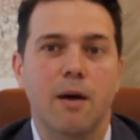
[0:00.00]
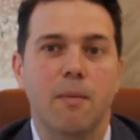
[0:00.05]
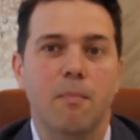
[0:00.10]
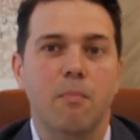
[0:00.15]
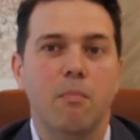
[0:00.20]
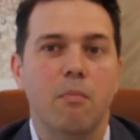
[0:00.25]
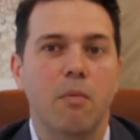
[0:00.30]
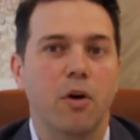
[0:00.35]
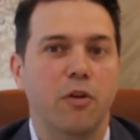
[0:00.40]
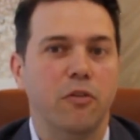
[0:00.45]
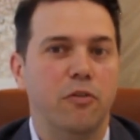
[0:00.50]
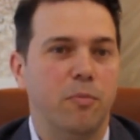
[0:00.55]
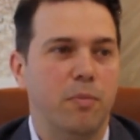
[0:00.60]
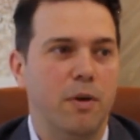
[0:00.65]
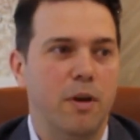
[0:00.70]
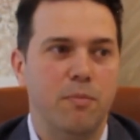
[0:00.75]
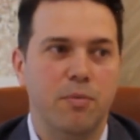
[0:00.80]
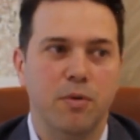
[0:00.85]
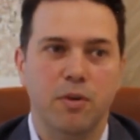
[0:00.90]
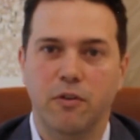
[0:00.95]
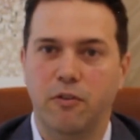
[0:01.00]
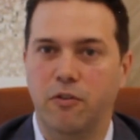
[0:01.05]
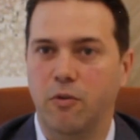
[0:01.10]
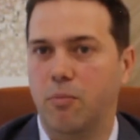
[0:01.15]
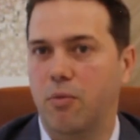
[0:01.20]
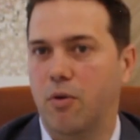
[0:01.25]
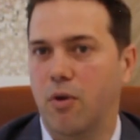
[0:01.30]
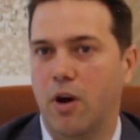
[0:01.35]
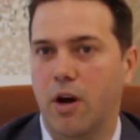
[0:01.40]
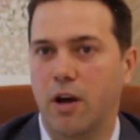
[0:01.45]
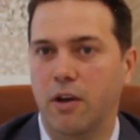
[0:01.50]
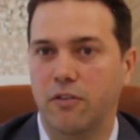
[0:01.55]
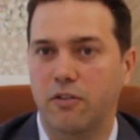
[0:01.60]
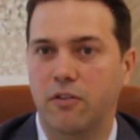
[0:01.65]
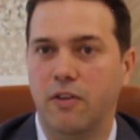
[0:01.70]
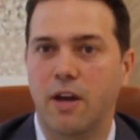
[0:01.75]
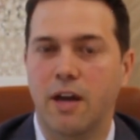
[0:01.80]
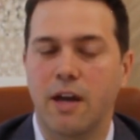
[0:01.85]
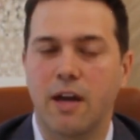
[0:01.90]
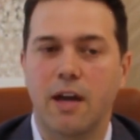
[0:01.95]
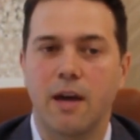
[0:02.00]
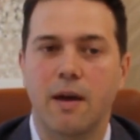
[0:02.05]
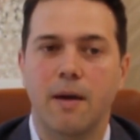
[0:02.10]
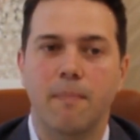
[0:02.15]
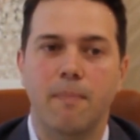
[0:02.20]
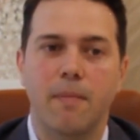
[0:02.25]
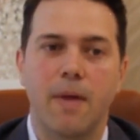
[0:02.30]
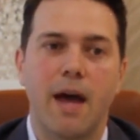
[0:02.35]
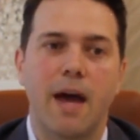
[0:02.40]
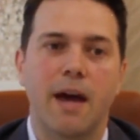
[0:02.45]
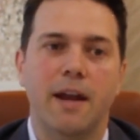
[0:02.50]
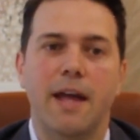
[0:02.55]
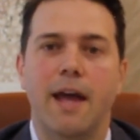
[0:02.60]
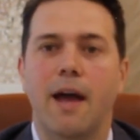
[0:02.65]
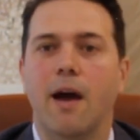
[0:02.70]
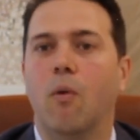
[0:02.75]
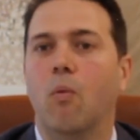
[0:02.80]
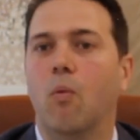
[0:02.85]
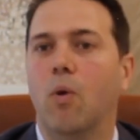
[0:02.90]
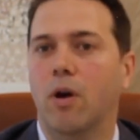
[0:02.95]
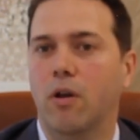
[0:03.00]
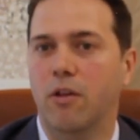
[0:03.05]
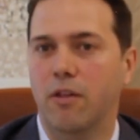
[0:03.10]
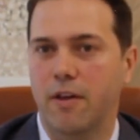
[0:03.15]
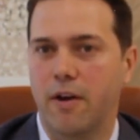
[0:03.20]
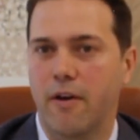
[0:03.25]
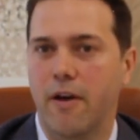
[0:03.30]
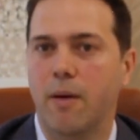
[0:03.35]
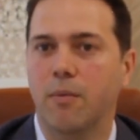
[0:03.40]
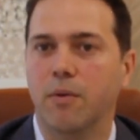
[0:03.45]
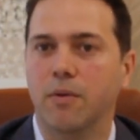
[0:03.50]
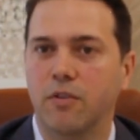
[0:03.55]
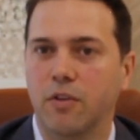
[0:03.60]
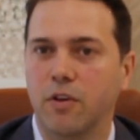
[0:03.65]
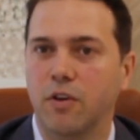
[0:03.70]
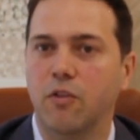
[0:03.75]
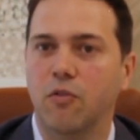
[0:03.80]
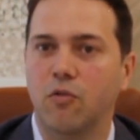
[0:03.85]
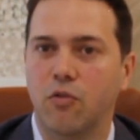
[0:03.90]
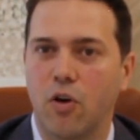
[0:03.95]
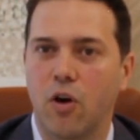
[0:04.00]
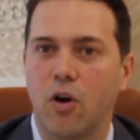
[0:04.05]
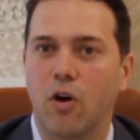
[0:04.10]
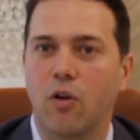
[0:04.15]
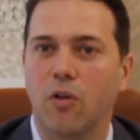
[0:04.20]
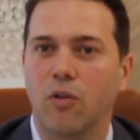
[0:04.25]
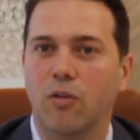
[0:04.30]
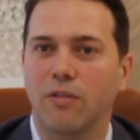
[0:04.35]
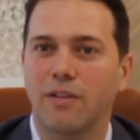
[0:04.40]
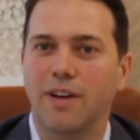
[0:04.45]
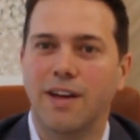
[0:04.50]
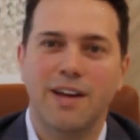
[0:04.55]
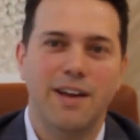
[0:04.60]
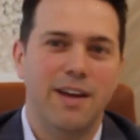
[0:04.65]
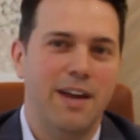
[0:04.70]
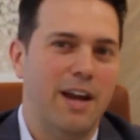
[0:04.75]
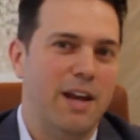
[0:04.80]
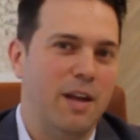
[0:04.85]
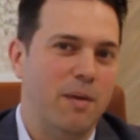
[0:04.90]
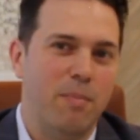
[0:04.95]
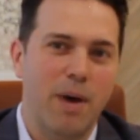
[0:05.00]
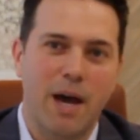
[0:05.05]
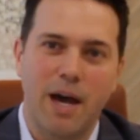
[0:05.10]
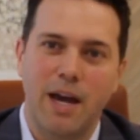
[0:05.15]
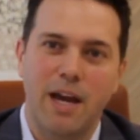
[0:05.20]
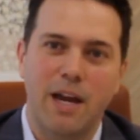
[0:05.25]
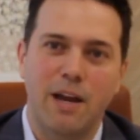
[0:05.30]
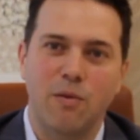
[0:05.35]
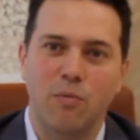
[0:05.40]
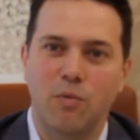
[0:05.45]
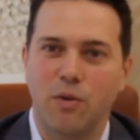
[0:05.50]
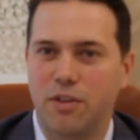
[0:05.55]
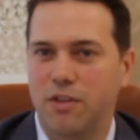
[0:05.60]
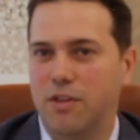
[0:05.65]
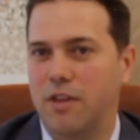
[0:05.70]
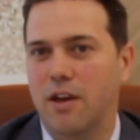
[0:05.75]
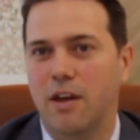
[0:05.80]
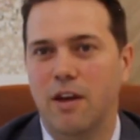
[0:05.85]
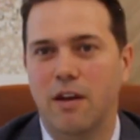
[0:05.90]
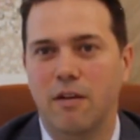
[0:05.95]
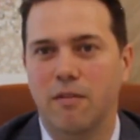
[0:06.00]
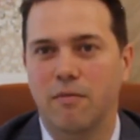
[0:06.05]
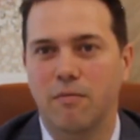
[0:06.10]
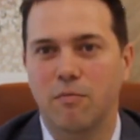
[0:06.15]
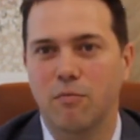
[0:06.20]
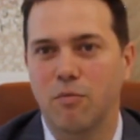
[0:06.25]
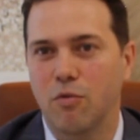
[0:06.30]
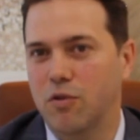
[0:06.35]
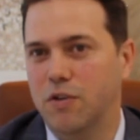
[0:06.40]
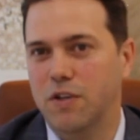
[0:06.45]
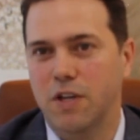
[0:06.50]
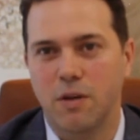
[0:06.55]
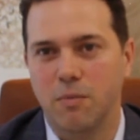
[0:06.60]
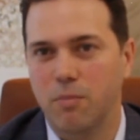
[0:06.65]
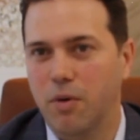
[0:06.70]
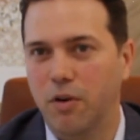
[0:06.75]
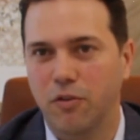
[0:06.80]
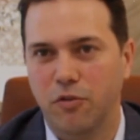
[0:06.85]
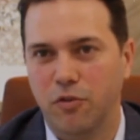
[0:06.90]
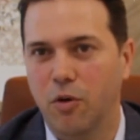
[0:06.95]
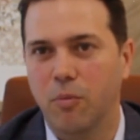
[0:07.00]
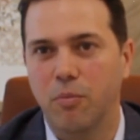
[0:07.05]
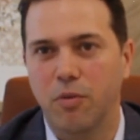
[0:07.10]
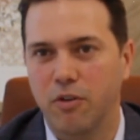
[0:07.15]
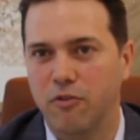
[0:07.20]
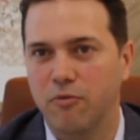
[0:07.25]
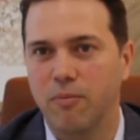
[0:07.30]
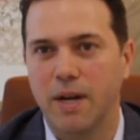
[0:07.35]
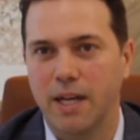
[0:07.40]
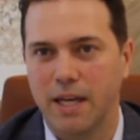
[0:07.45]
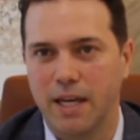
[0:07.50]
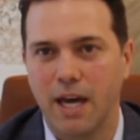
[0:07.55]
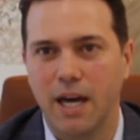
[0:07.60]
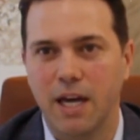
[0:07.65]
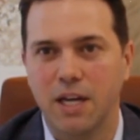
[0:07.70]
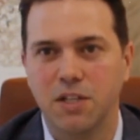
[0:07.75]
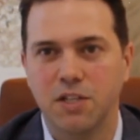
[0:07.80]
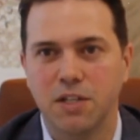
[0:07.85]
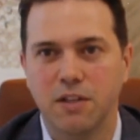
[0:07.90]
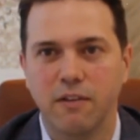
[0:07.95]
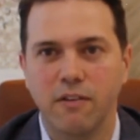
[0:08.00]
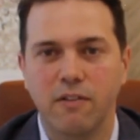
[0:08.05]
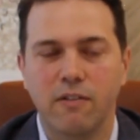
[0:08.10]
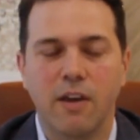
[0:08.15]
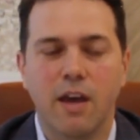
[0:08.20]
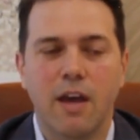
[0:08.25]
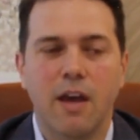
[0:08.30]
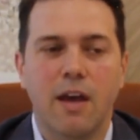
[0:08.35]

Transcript: Most people are surprised at how well they're able to control any pain with their routine post-operative medications.